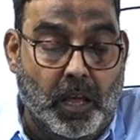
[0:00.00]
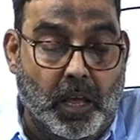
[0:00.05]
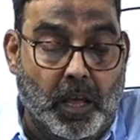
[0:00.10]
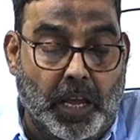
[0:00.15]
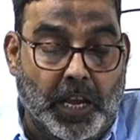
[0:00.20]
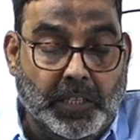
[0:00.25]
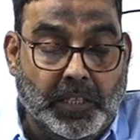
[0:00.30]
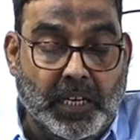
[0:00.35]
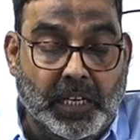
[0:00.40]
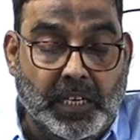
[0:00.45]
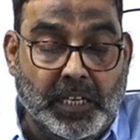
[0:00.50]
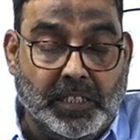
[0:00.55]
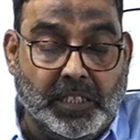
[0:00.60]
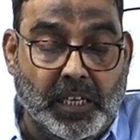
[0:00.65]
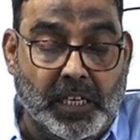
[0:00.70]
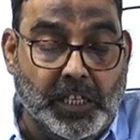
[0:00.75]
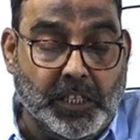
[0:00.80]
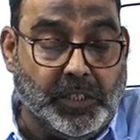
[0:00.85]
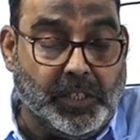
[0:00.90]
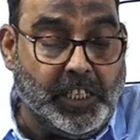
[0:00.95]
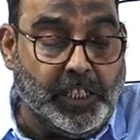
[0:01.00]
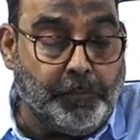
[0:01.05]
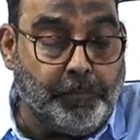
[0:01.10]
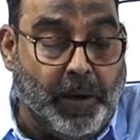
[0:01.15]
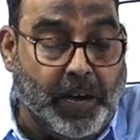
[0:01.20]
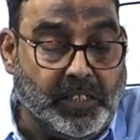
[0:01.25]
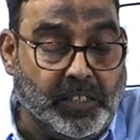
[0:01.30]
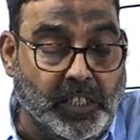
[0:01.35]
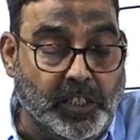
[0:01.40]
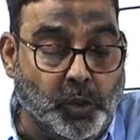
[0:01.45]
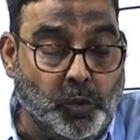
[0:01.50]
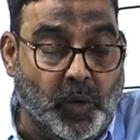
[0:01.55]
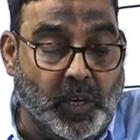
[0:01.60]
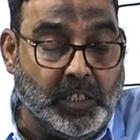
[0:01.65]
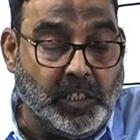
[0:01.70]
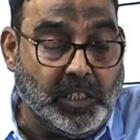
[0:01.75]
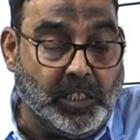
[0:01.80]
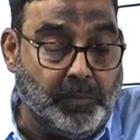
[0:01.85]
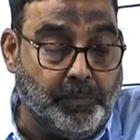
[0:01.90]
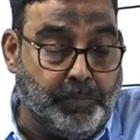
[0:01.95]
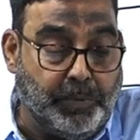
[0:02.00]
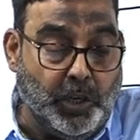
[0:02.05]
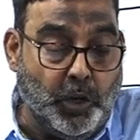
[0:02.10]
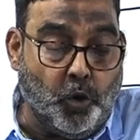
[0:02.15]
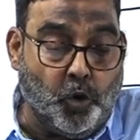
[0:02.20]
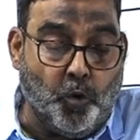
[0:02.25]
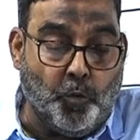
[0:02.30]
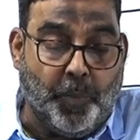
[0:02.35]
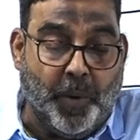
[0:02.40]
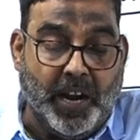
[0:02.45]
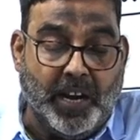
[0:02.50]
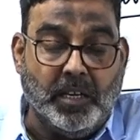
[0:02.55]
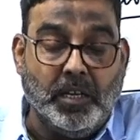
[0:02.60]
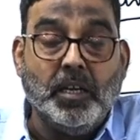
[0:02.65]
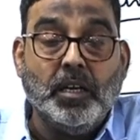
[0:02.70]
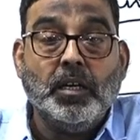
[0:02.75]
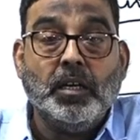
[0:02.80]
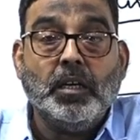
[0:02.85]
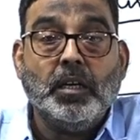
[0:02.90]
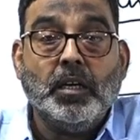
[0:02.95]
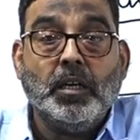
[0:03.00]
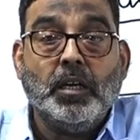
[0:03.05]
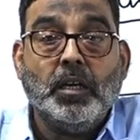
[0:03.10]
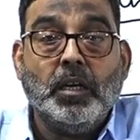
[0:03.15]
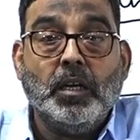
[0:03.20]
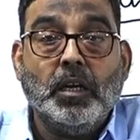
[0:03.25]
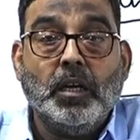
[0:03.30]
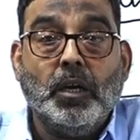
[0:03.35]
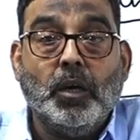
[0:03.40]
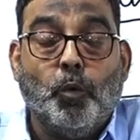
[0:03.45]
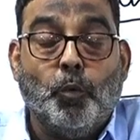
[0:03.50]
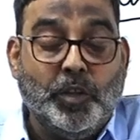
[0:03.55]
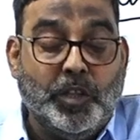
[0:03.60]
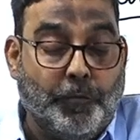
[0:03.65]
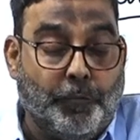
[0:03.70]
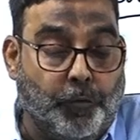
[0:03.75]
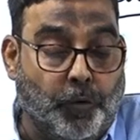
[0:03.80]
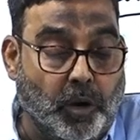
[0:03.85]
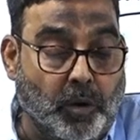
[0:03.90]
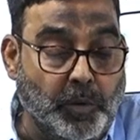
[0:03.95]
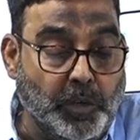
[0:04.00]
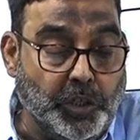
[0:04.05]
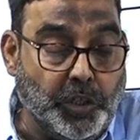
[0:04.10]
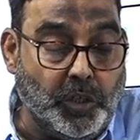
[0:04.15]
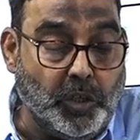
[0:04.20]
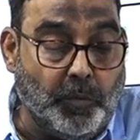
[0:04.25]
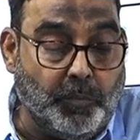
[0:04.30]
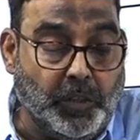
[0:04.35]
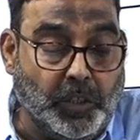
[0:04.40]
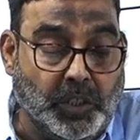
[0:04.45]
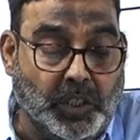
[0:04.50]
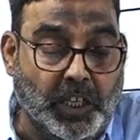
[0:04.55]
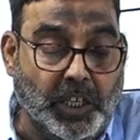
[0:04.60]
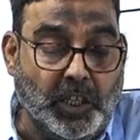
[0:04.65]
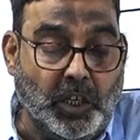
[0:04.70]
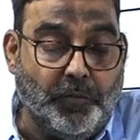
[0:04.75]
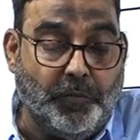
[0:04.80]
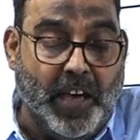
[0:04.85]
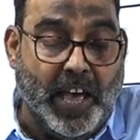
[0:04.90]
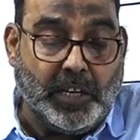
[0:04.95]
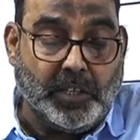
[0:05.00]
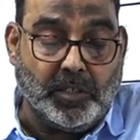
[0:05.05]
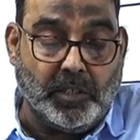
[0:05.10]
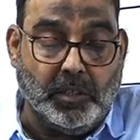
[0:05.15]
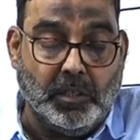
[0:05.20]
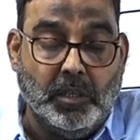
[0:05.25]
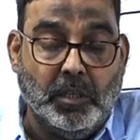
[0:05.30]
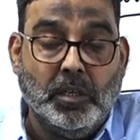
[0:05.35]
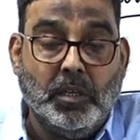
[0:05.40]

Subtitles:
In the initial stage, Parsons was preoccupied with the formation of the theory of action,